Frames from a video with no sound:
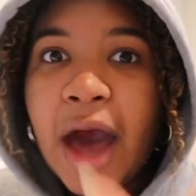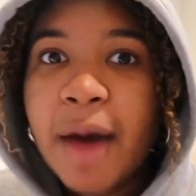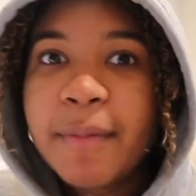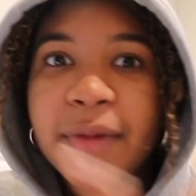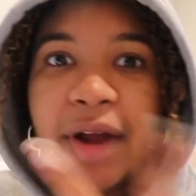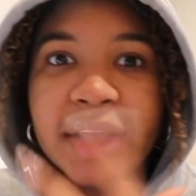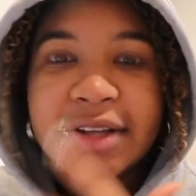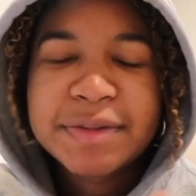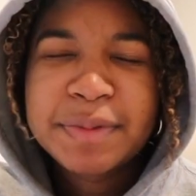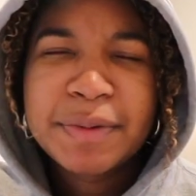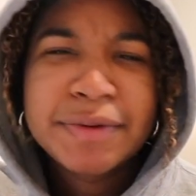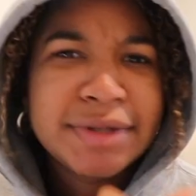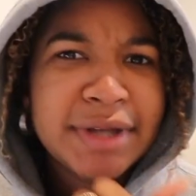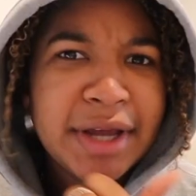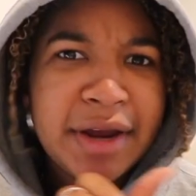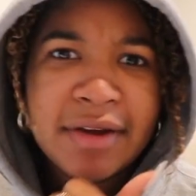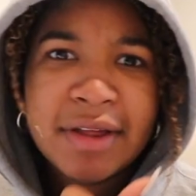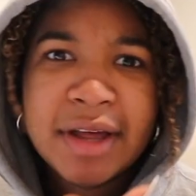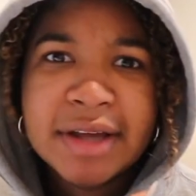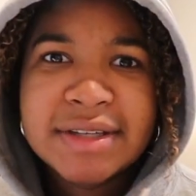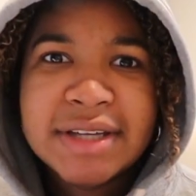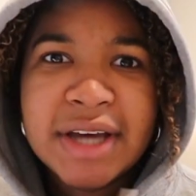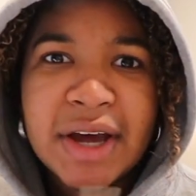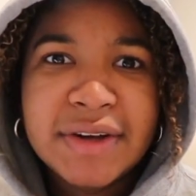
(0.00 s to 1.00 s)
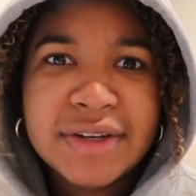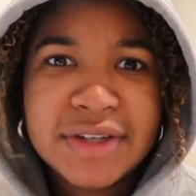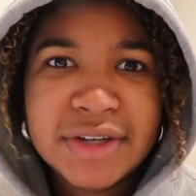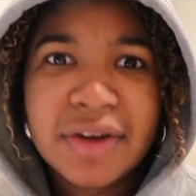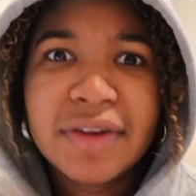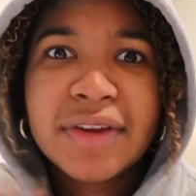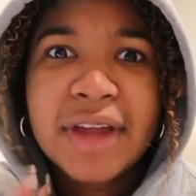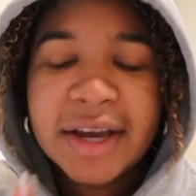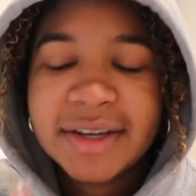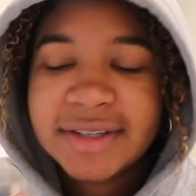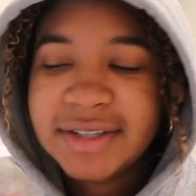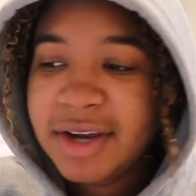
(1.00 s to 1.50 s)
I'm not supposed to hear that sound
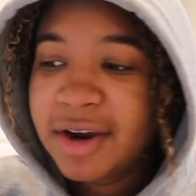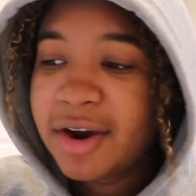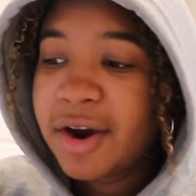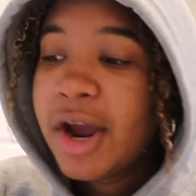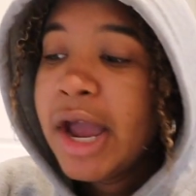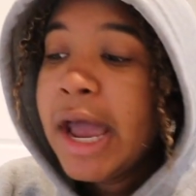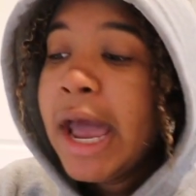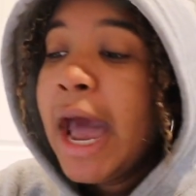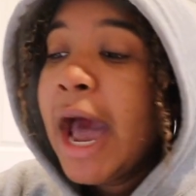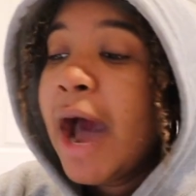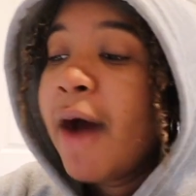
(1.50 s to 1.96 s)
until next year.